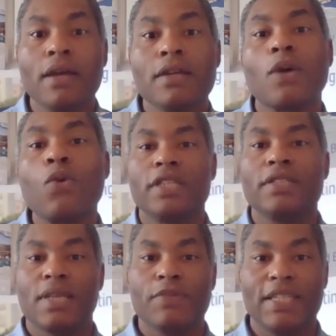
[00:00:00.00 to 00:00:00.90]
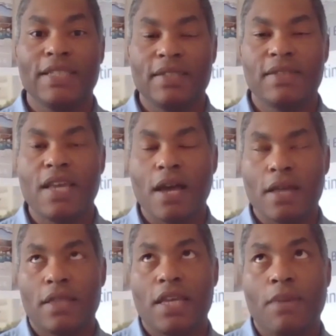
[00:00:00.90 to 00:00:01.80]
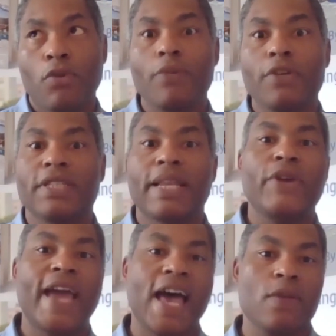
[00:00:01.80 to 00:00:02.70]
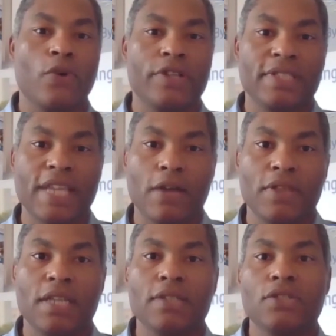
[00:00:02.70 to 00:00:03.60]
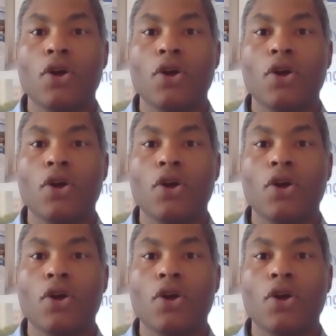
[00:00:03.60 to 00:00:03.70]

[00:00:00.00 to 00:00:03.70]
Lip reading: So I wanted something, the properties that we had were in the Southeast.